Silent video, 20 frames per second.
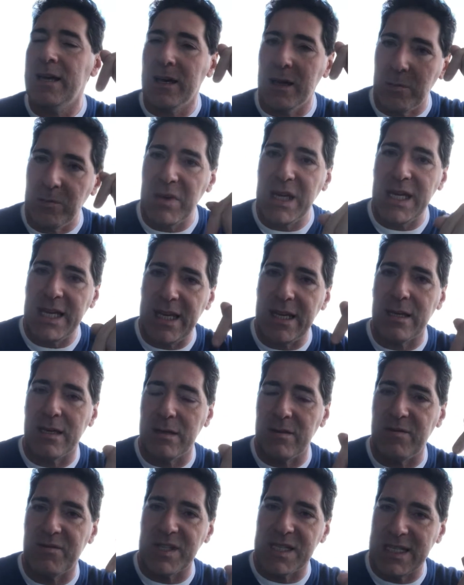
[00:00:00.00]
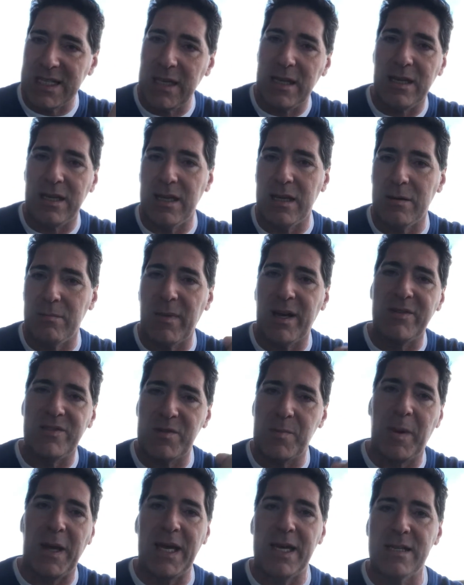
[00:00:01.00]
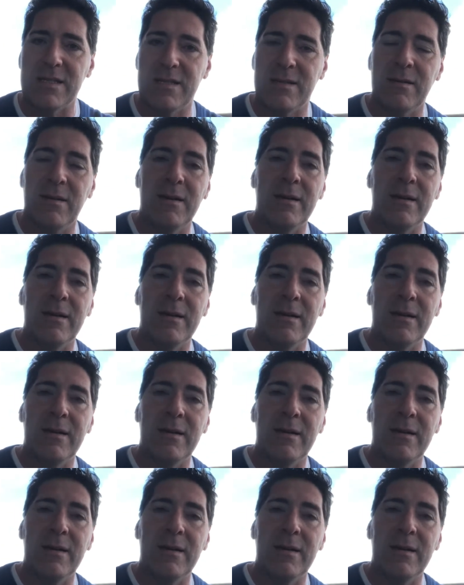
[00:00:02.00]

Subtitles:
immediate vicinity, in my space.